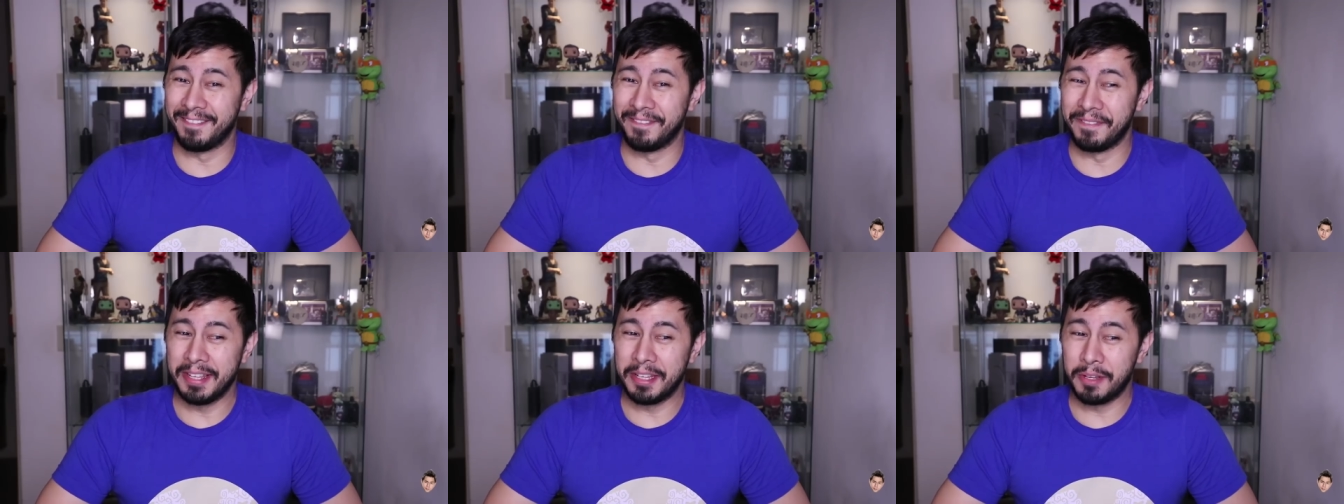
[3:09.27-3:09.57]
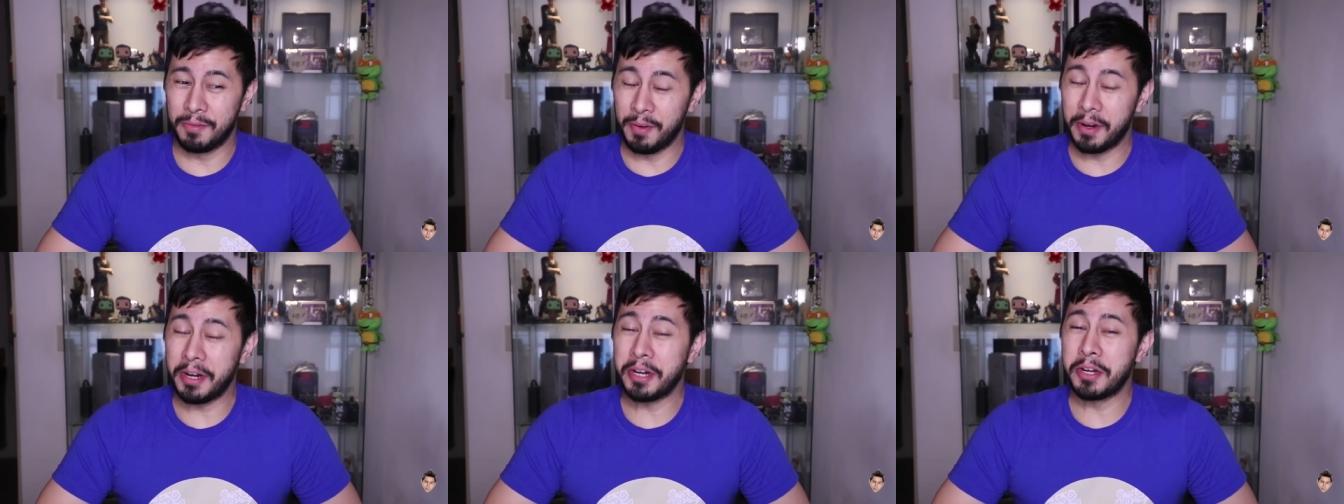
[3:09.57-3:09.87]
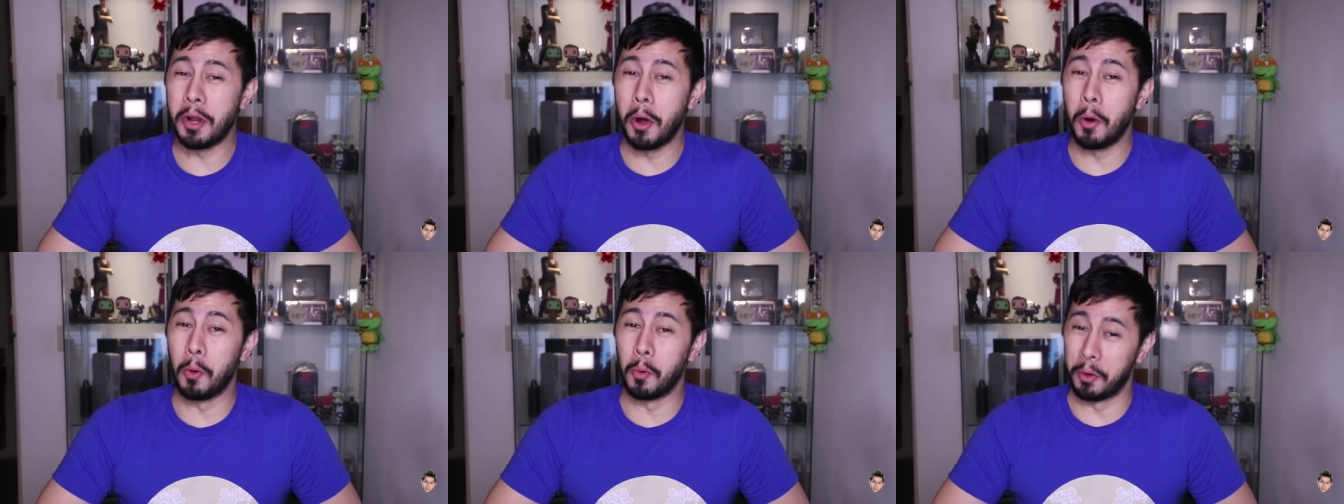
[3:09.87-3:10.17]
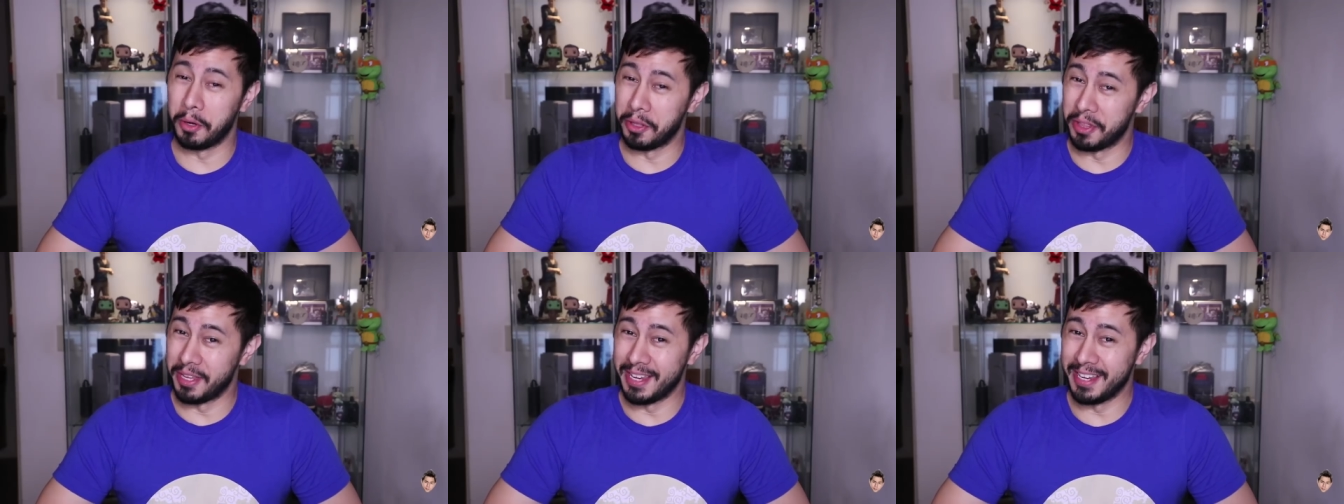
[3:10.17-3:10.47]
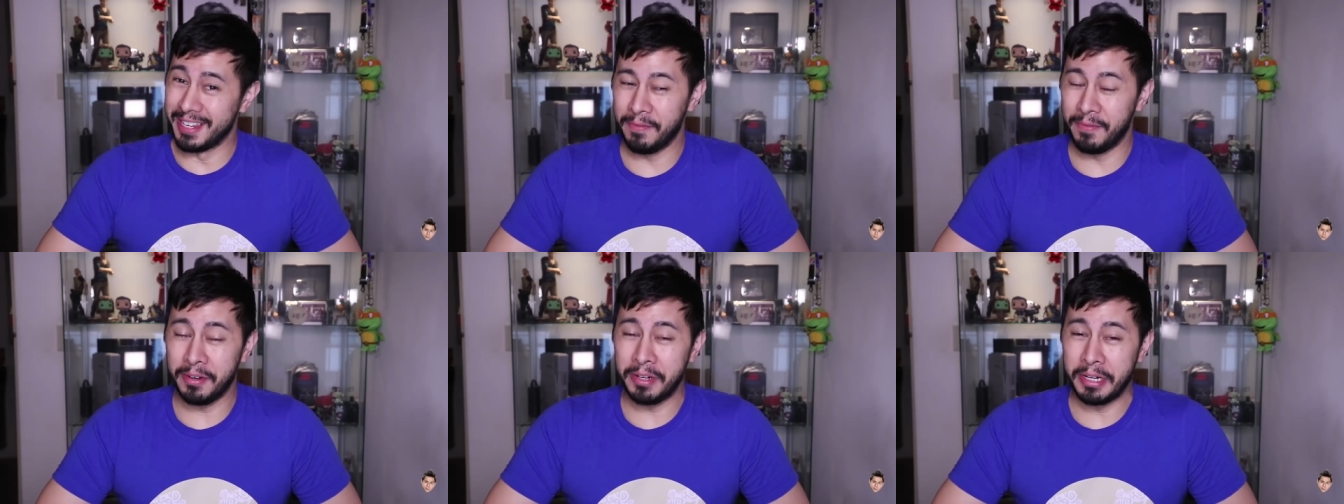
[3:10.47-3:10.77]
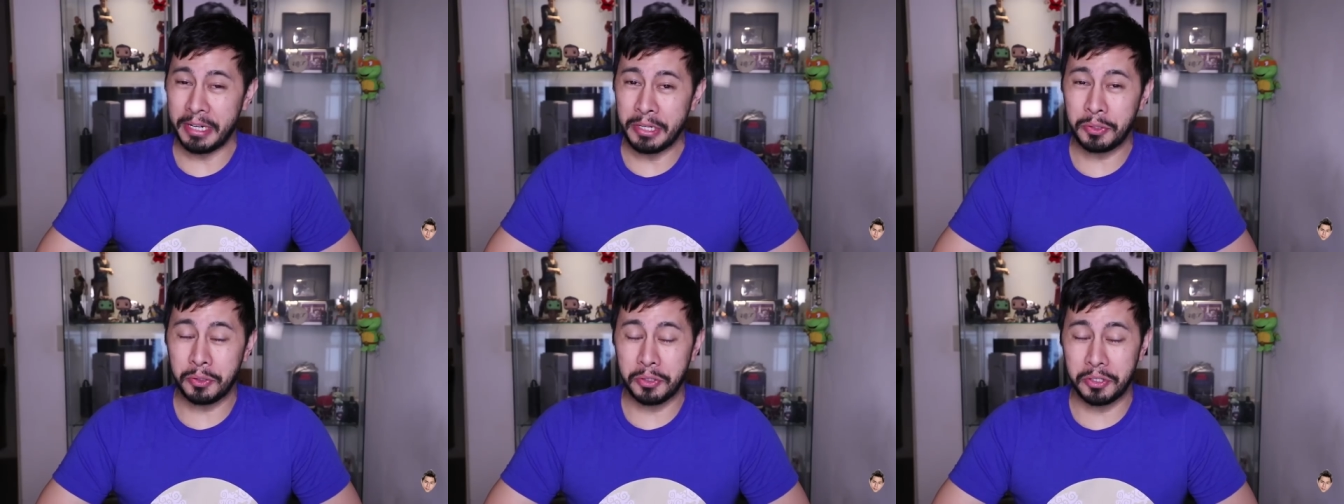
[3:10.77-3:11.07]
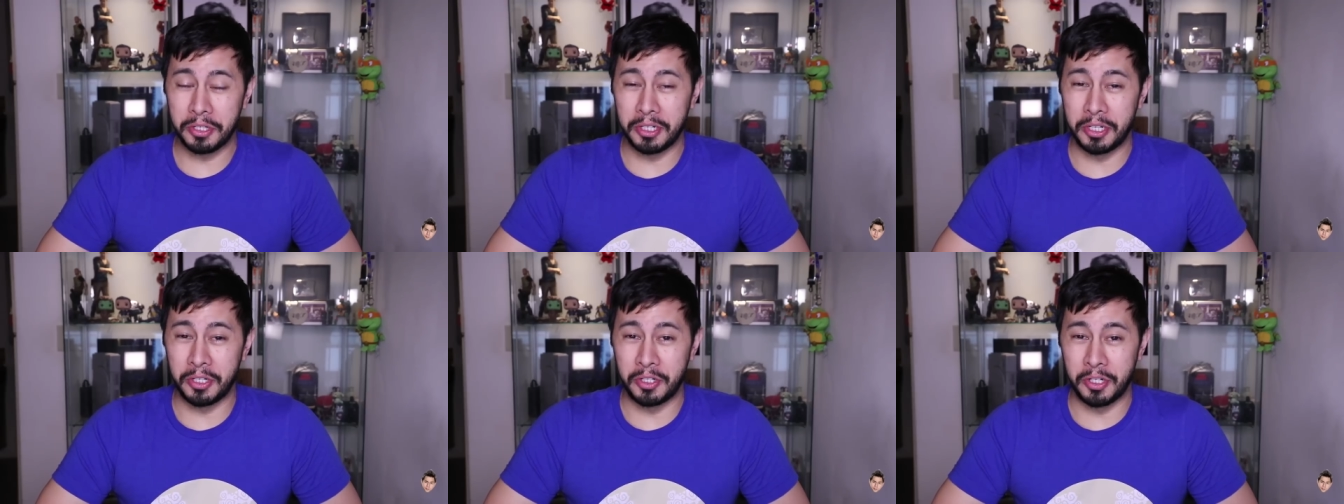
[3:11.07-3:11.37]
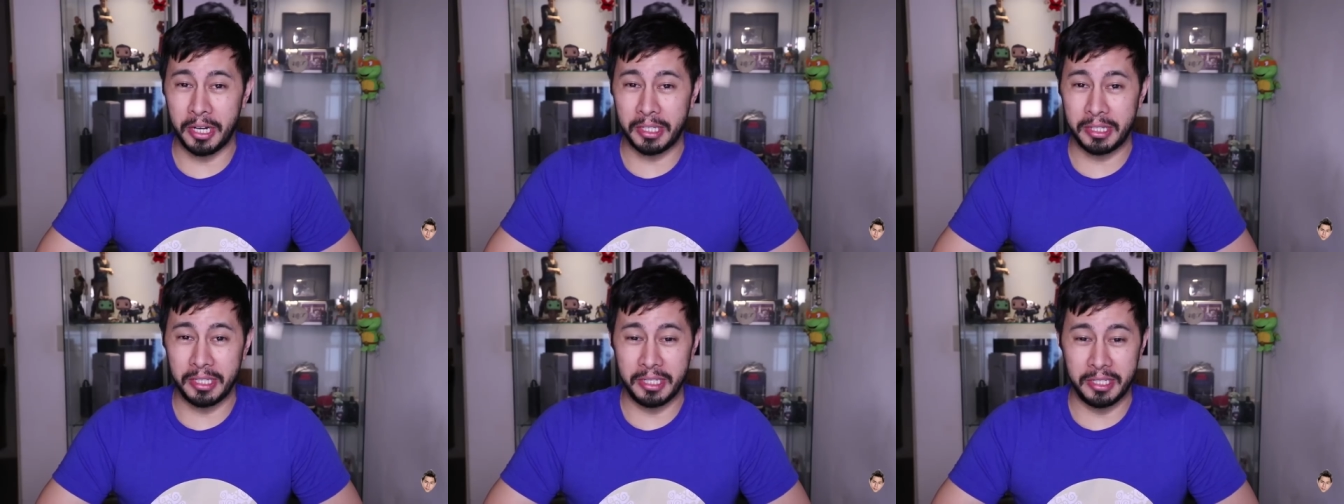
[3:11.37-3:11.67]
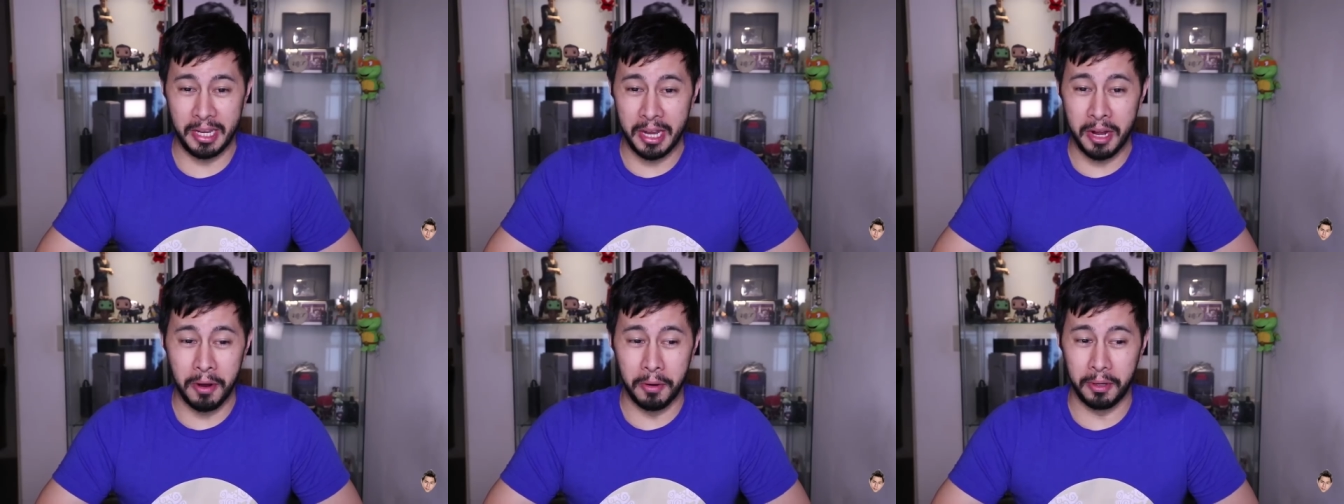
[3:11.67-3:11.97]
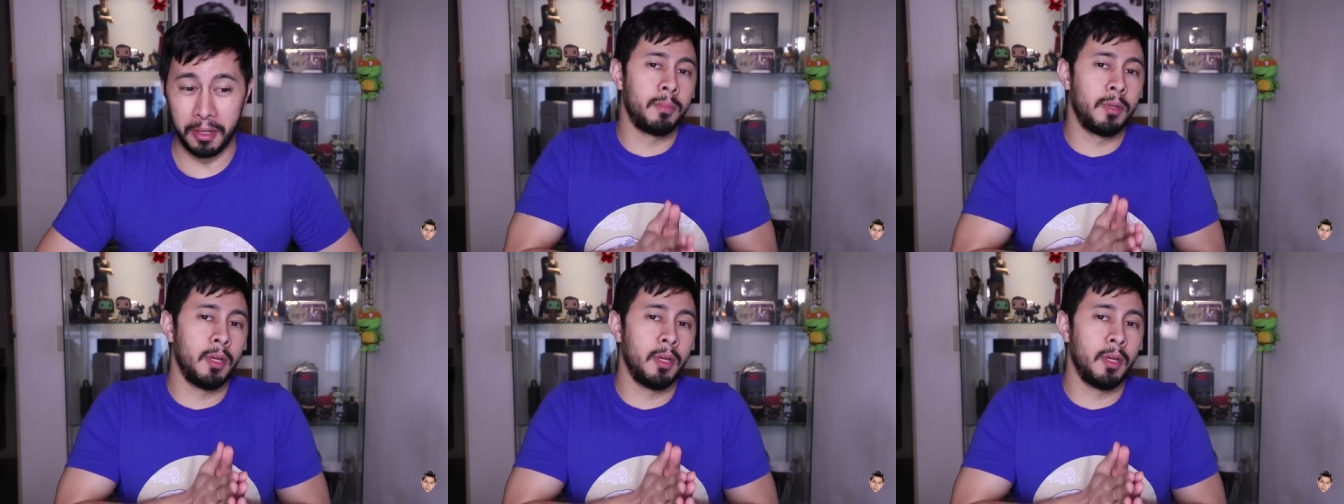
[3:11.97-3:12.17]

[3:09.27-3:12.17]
This is very noteworthy. I'm very interested to check this out.